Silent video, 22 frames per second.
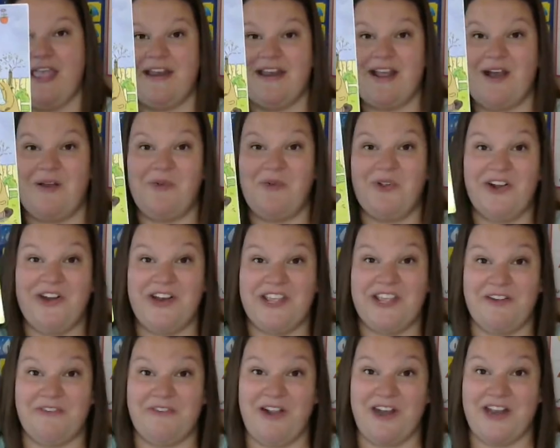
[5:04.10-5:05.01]
now we're going
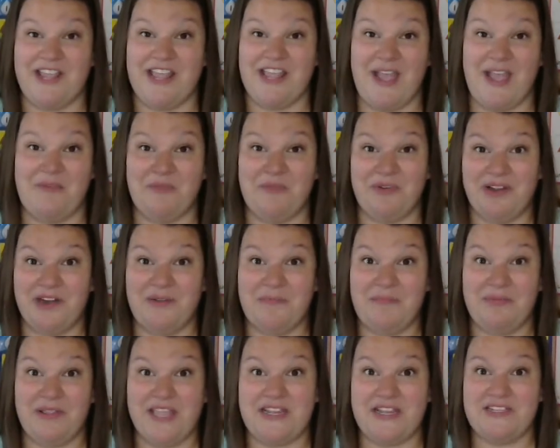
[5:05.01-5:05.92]
to get ready and we're going
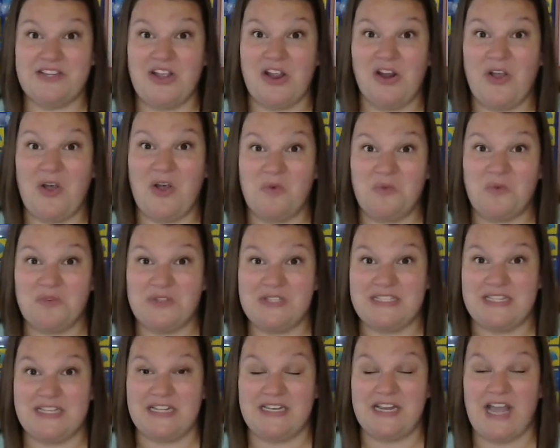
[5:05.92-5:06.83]
to plant our own
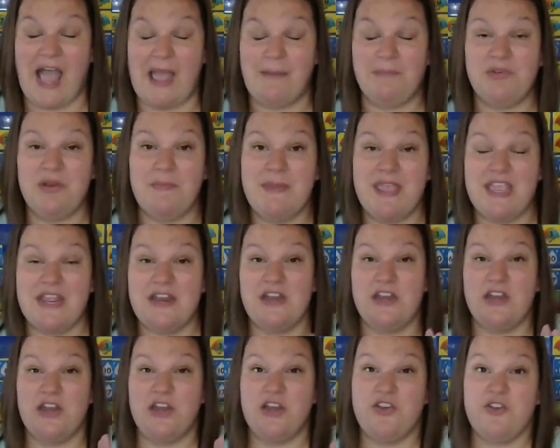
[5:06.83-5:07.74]
seed. I'm going to make it
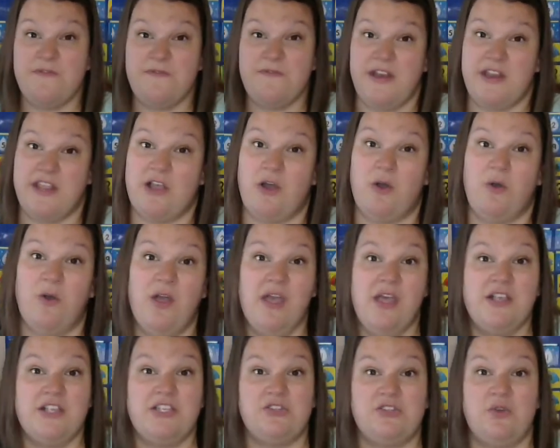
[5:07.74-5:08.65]
in a new video,
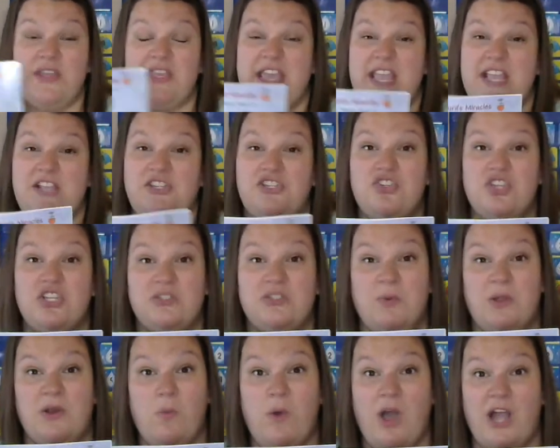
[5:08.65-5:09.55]
so in case you just
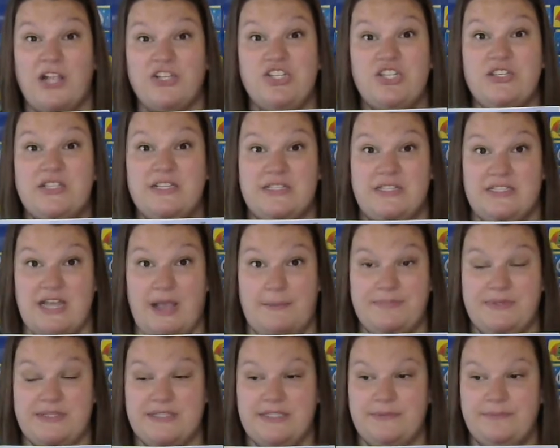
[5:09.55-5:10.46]
want to watch the
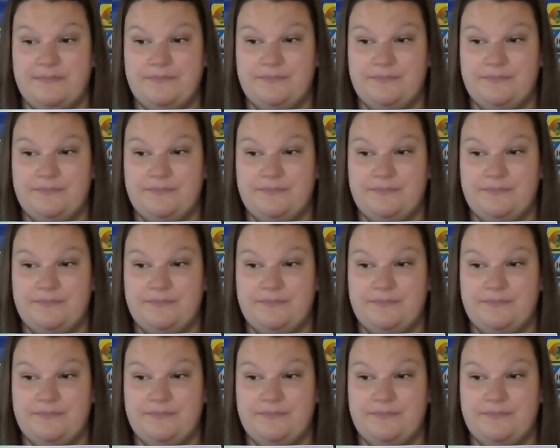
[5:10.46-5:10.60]
steps.